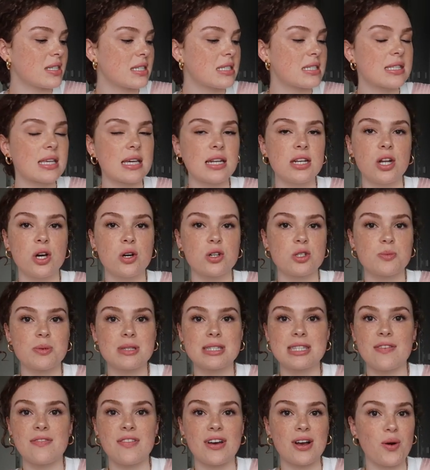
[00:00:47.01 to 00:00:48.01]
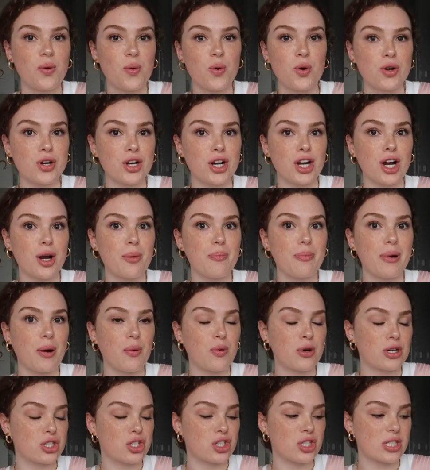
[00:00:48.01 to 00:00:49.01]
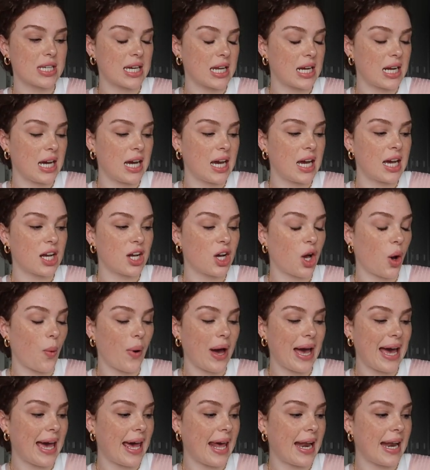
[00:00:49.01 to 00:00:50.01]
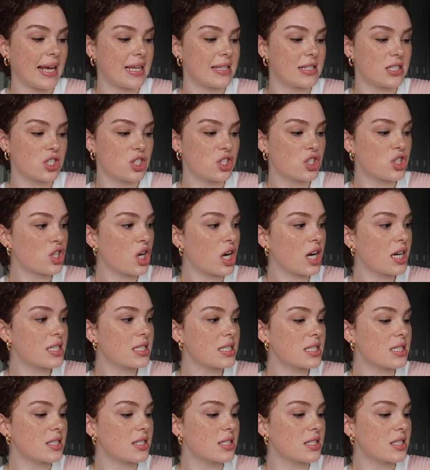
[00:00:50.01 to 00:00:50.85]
This is in no specific order, but we're just gonna go ahead and start.